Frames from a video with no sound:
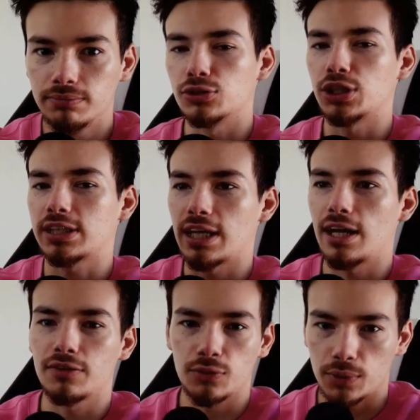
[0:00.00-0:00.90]
So check that
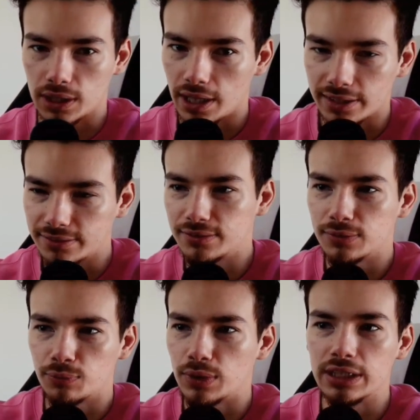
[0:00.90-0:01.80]
out if you want to like
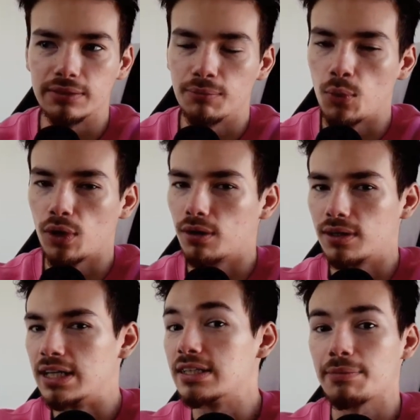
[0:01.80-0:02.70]
read more
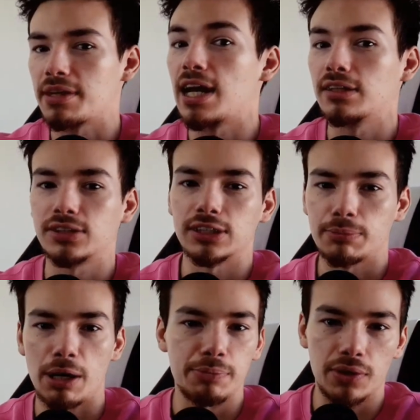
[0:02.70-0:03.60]
in-depth analysis
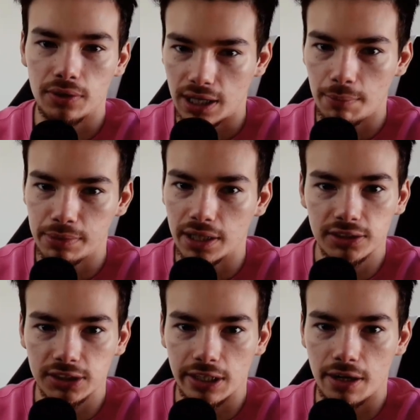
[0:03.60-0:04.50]
about Piero Hincapie as
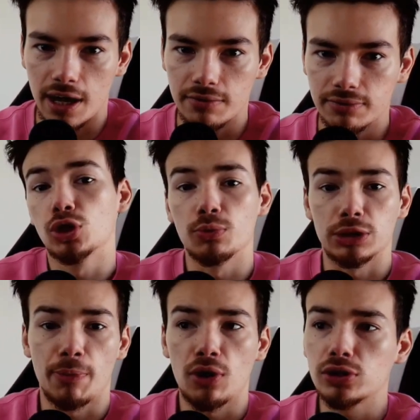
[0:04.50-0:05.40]
a center half. So with
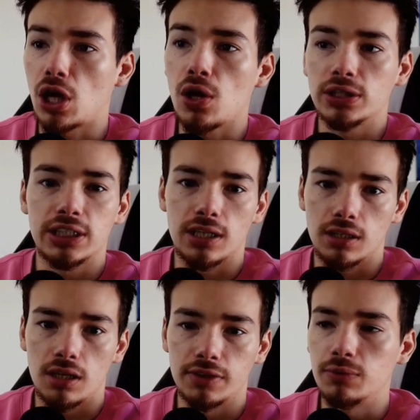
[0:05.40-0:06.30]
Spurs, I already said I
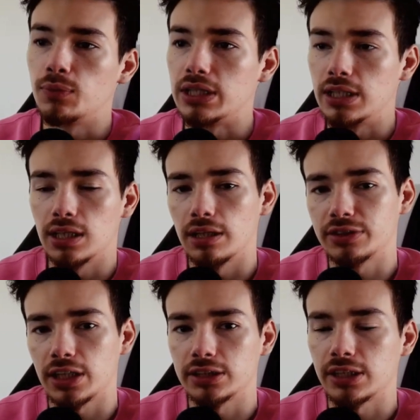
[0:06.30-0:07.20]
love it. We need a
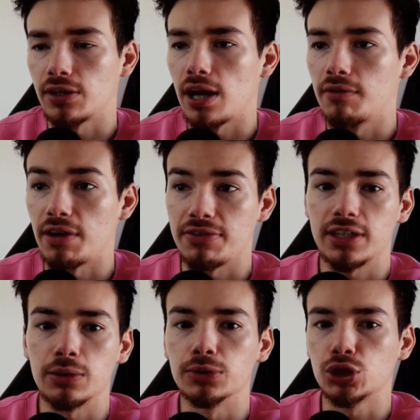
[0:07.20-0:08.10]
left-sided center half. I think
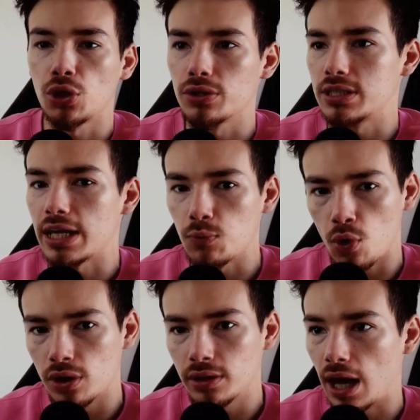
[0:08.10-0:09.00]
he would start day
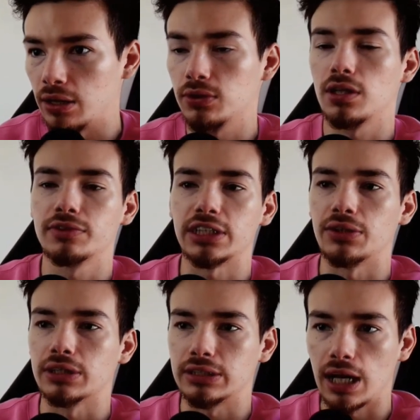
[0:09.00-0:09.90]
one. I don't care if it's
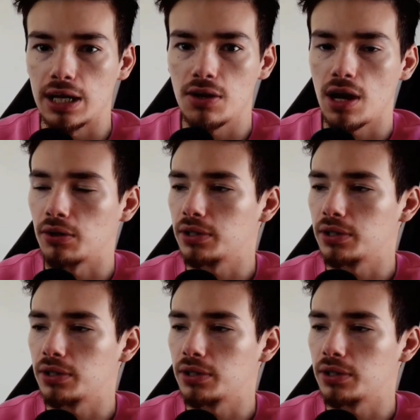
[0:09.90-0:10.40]
Eric Dier. I don't